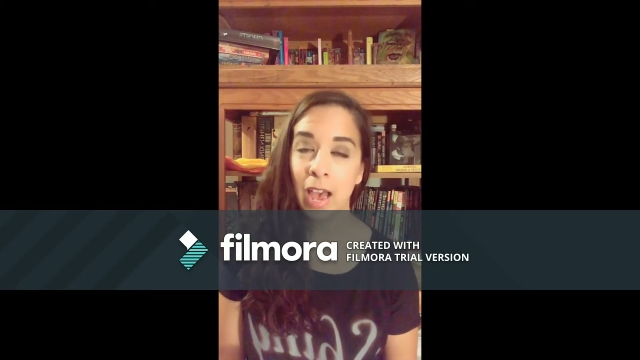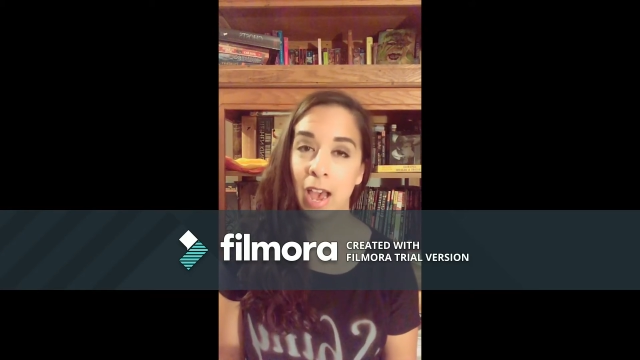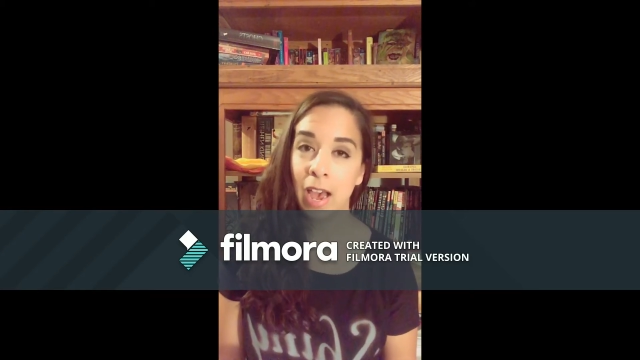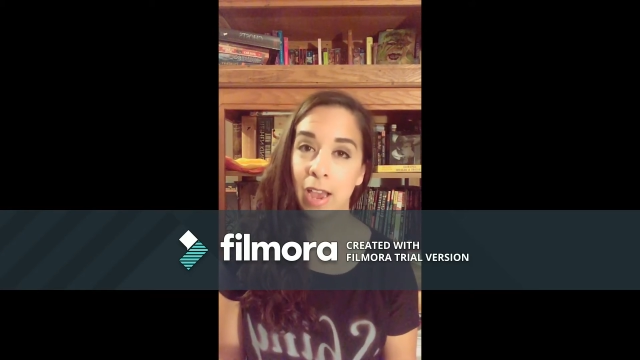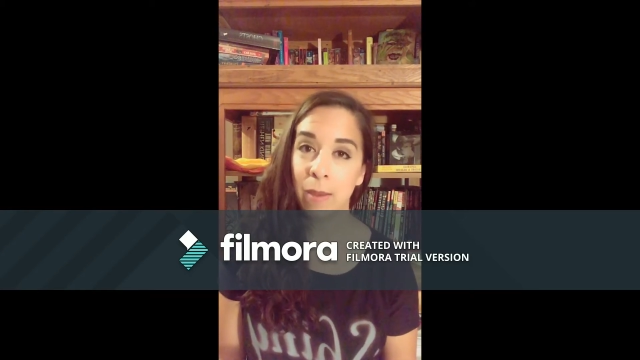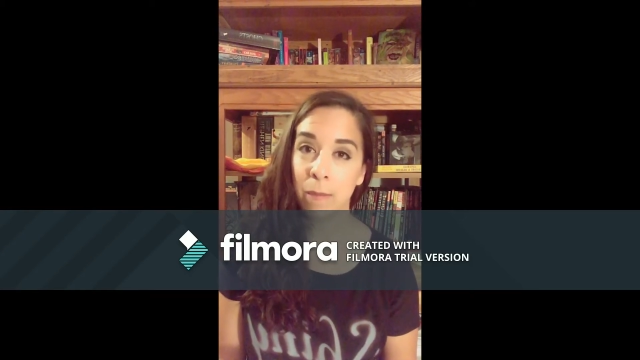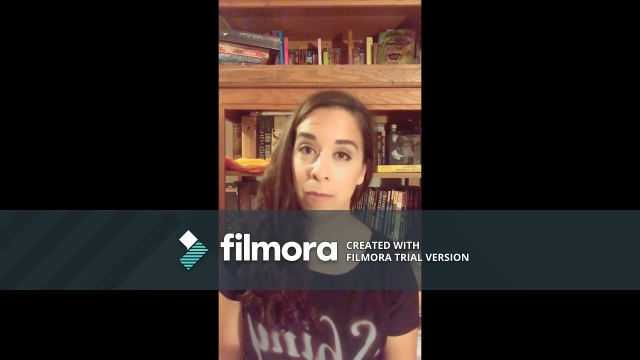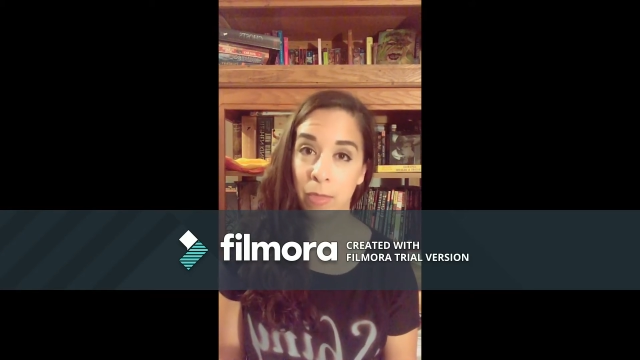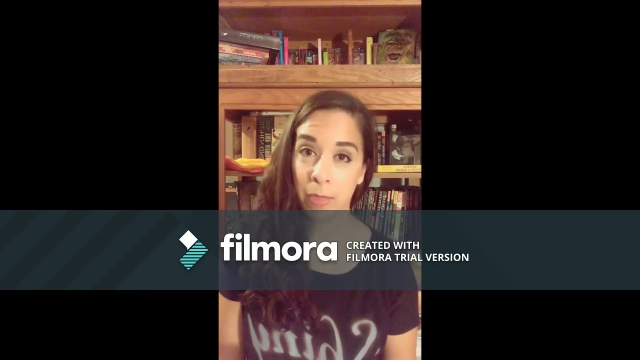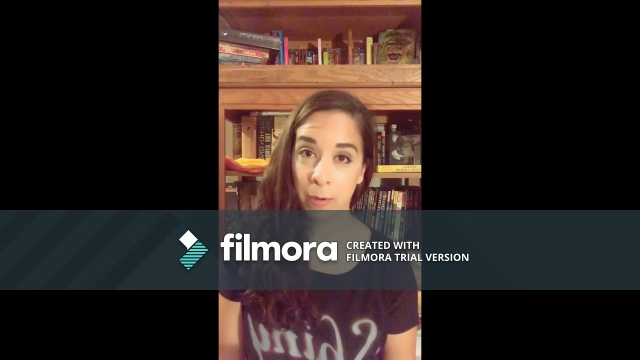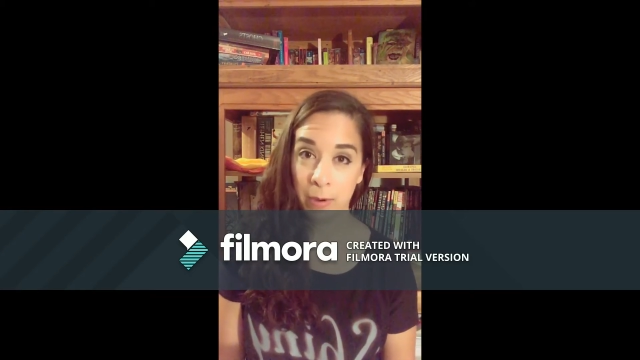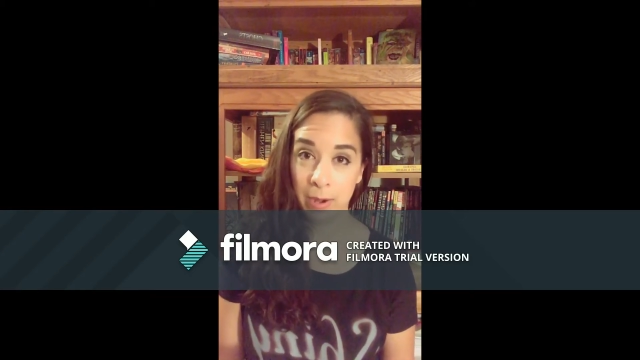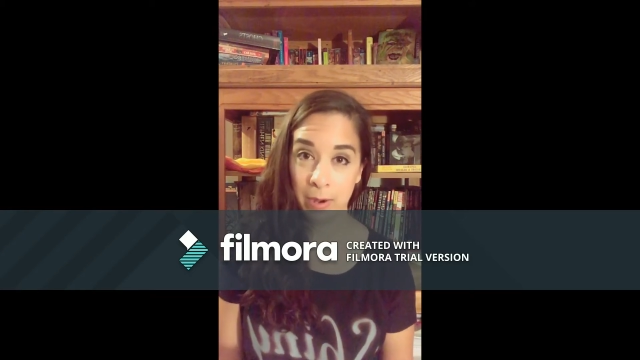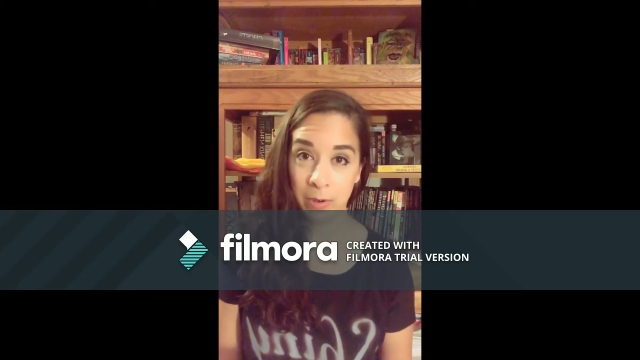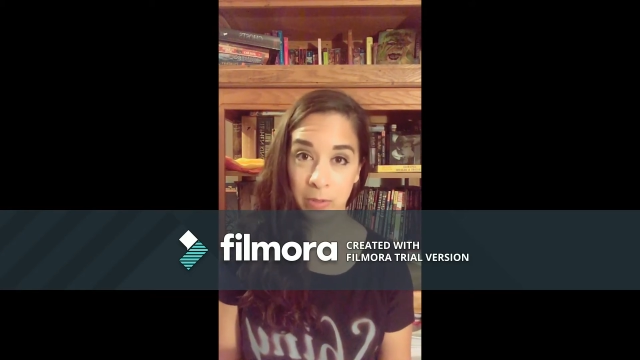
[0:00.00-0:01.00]
I'm
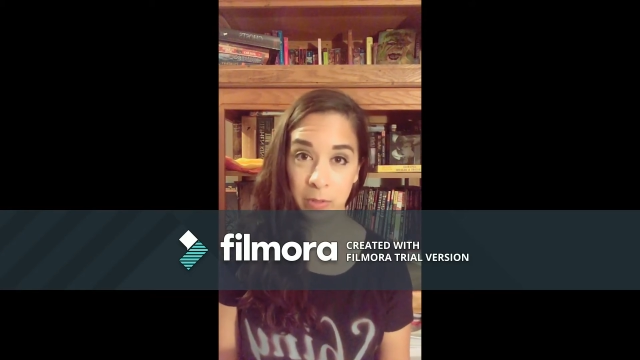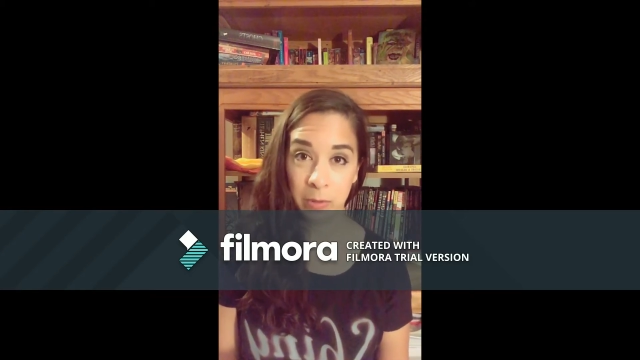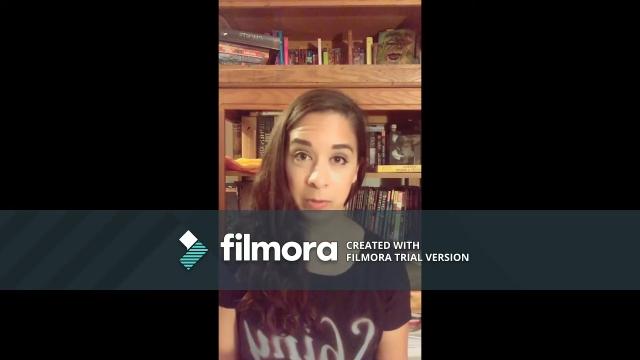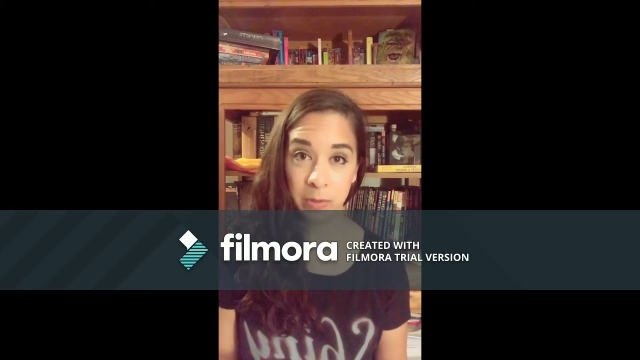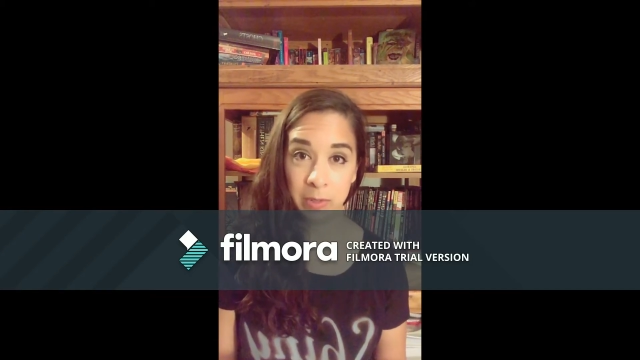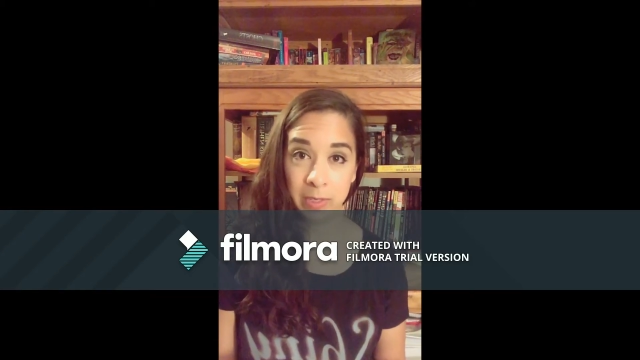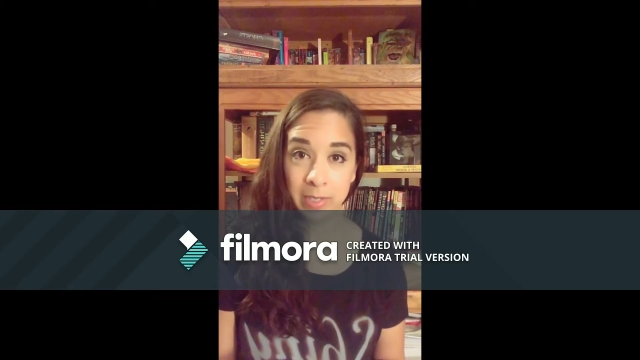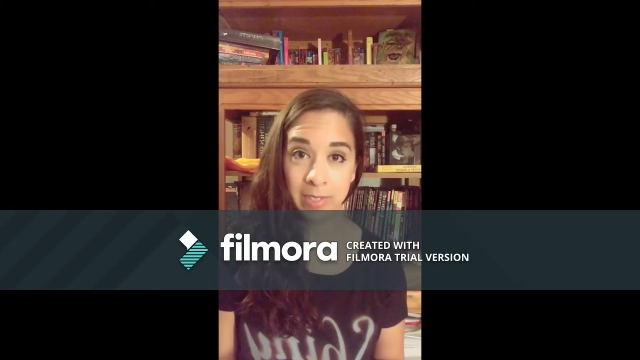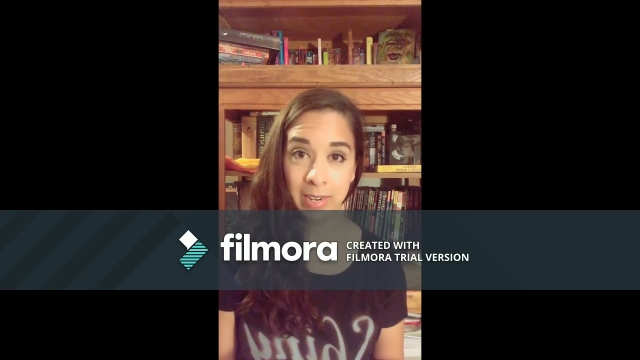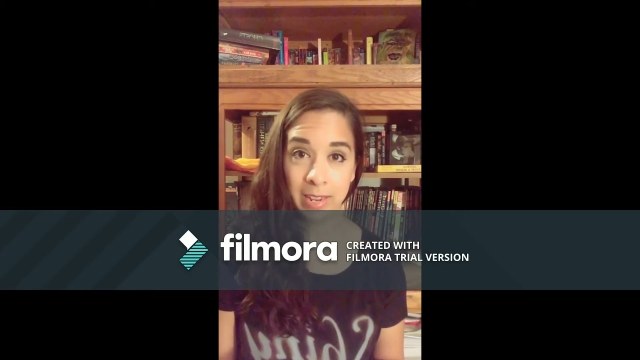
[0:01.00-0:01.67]
30 years old,